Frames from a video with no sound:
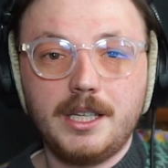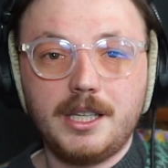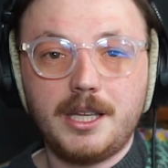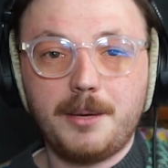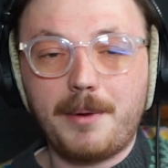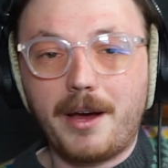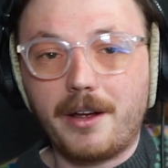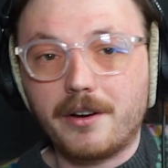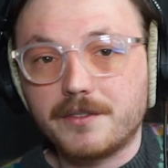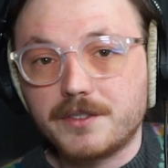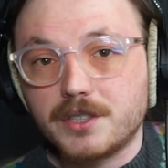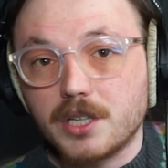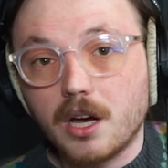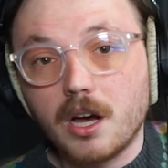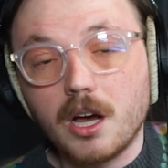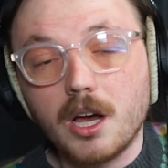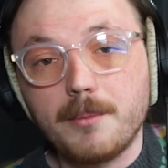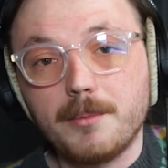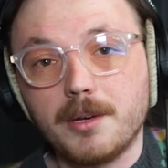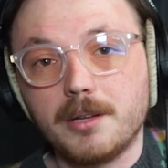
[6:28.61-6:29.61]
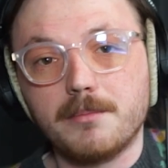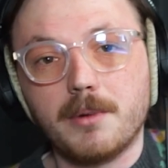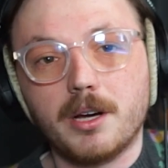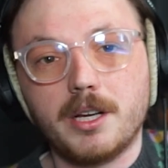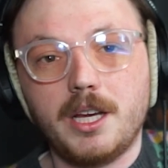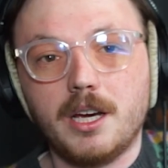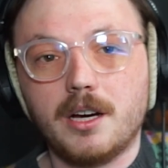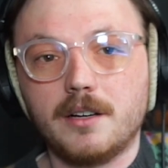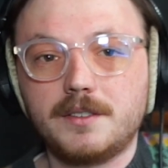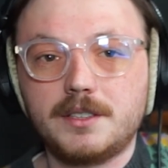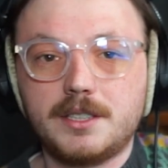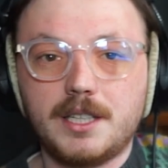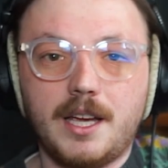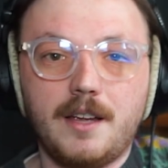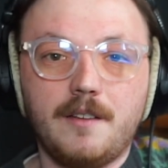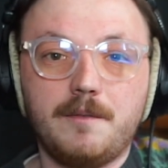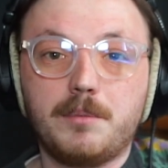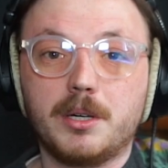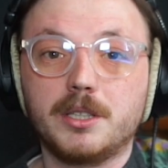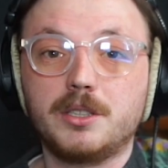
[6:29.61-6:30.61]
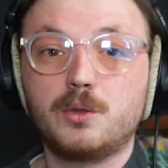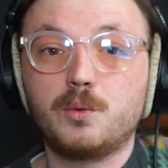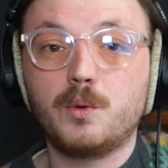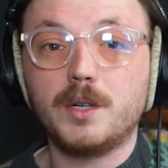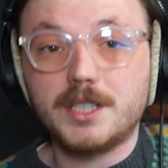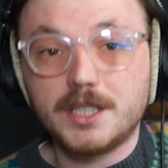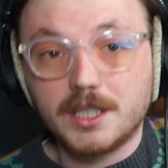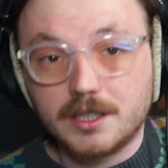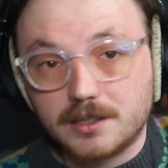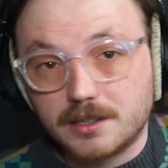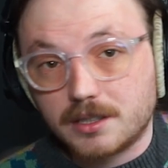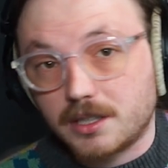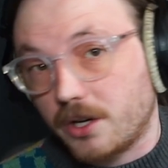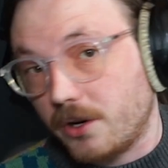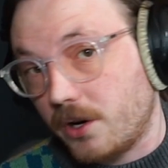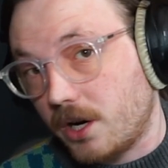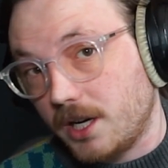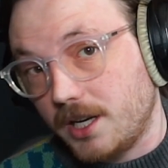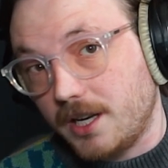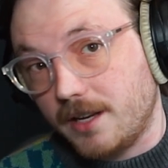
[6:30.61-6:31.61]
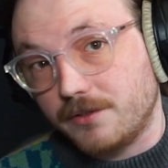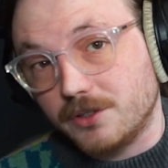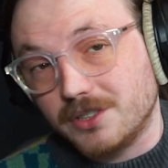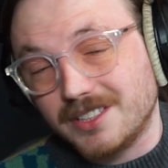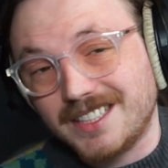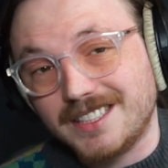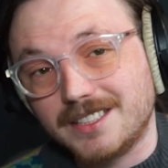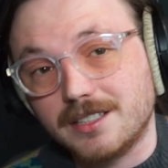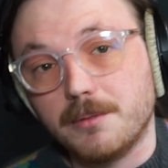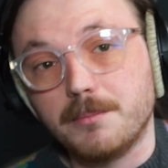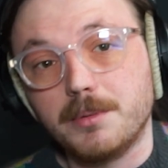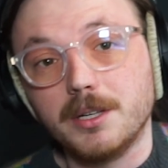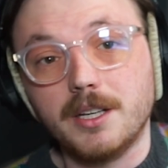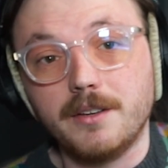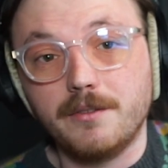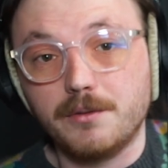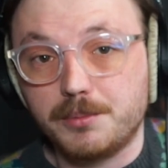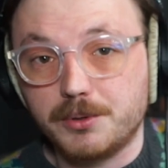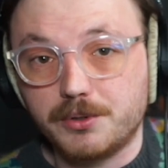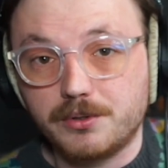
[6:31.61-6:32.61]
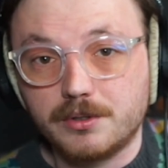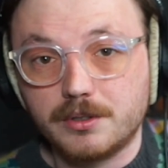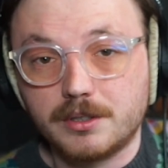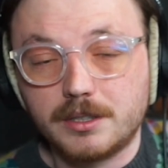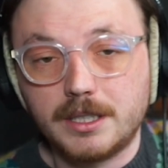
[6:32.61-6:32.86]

The amount of time and money I've saved by switching to Go High Level is unbelievable.